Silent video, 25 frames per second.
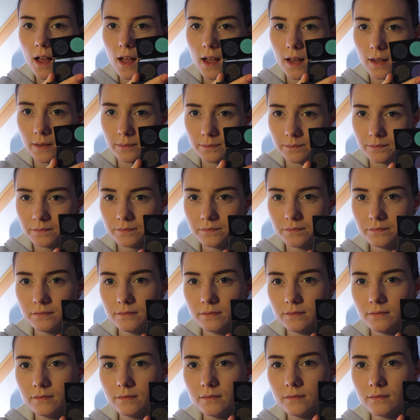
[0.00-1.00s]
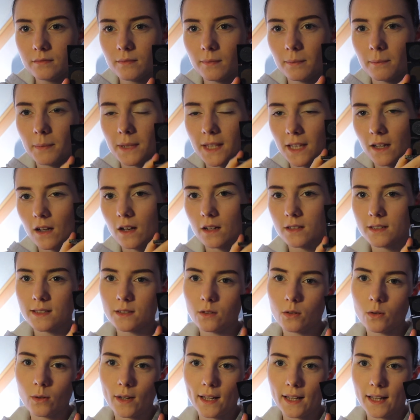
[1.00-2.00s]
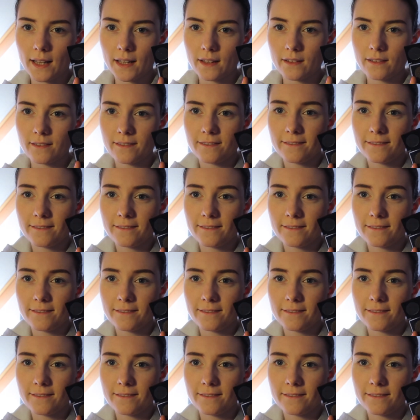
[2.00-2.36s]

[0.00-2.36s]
Um, but they are still quite like